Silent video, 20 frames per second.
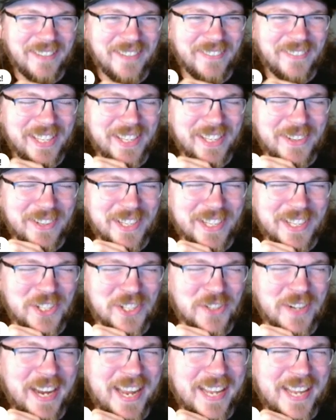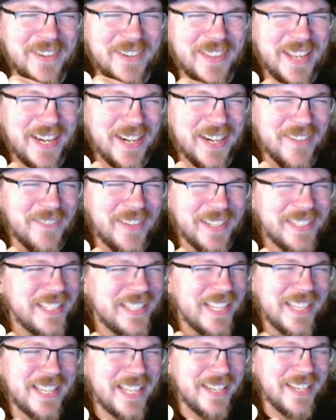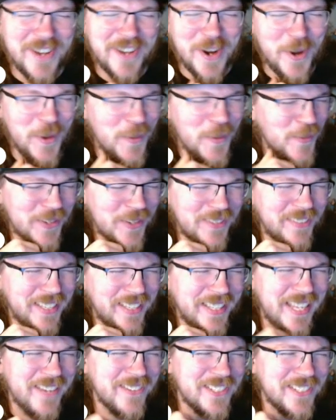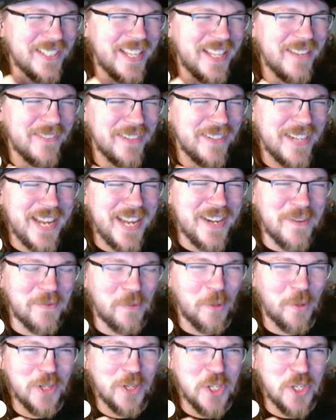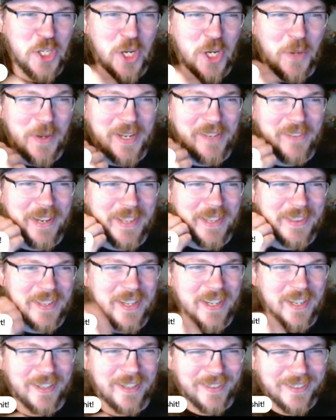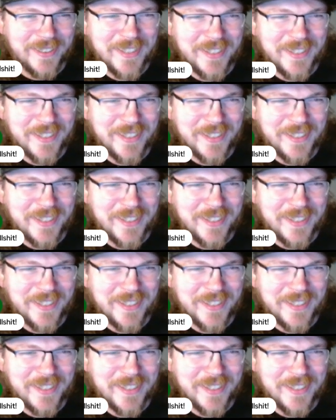I'm like you tried there, but then no. Like that was that 94 showing right there.